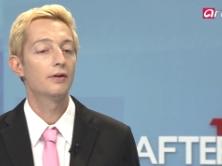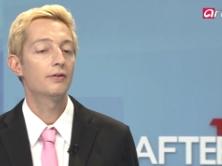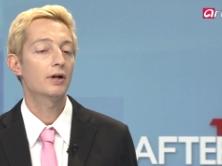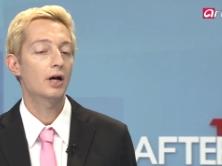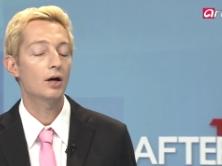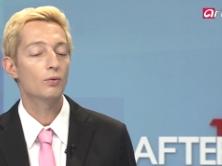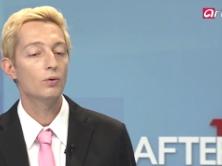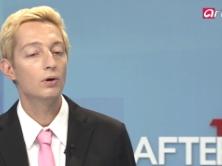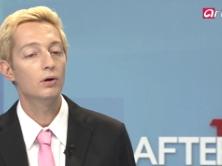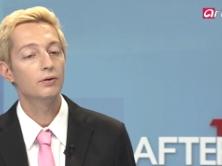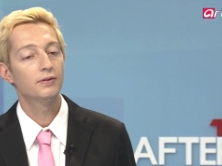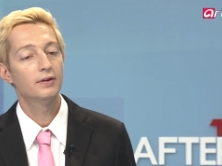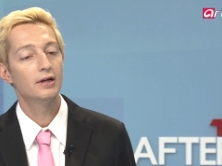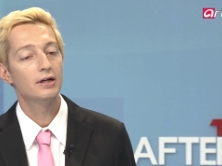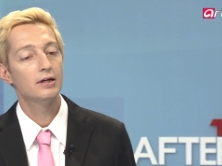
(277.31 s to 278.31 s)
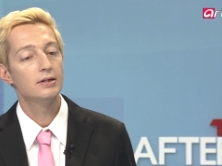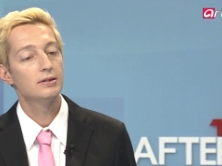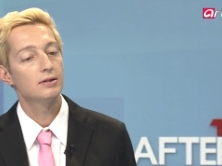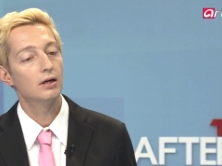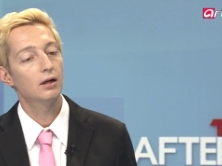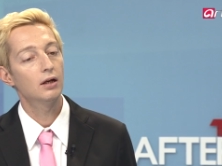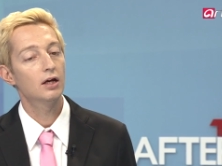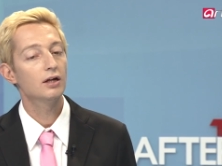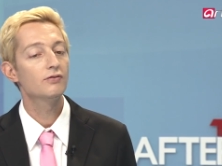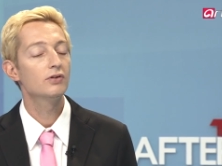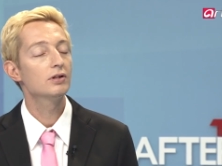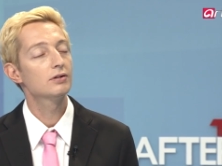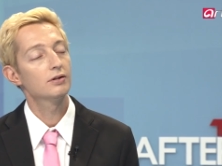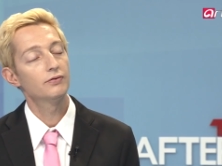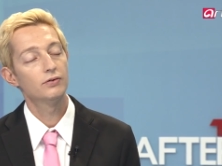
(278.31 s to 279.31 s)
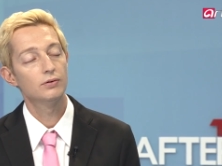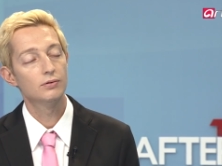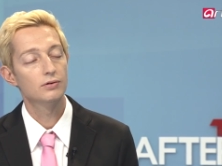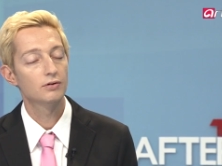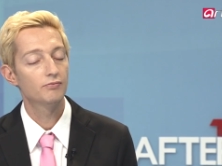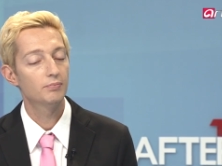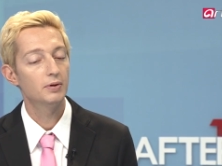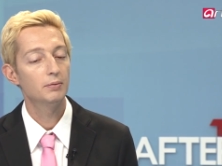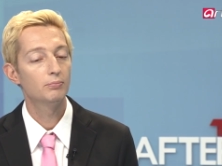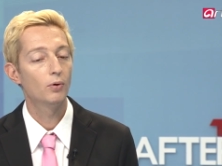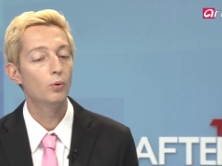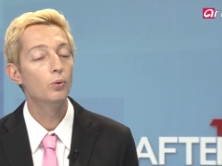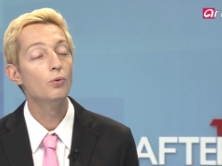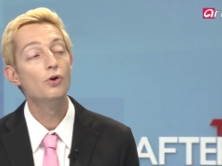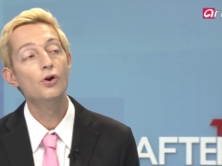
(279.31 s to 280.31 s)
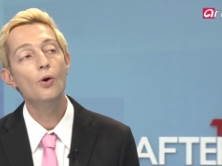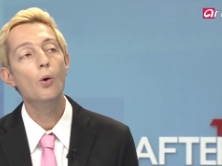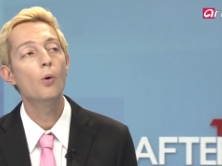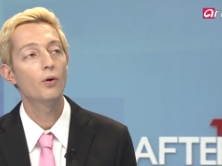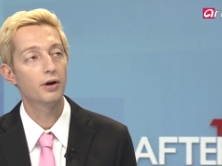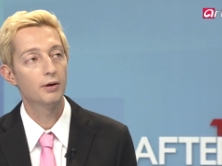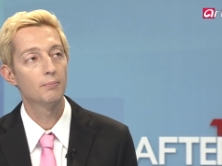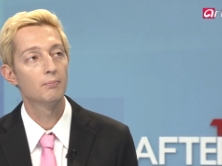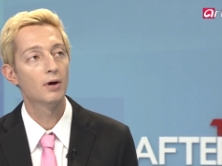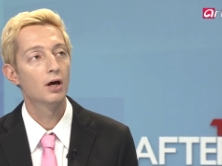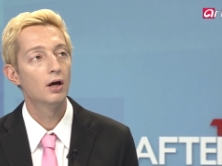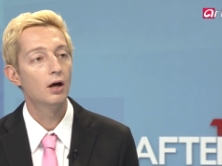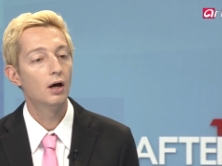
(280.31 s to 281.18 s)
that I wrote is a lot of interviews of people who known him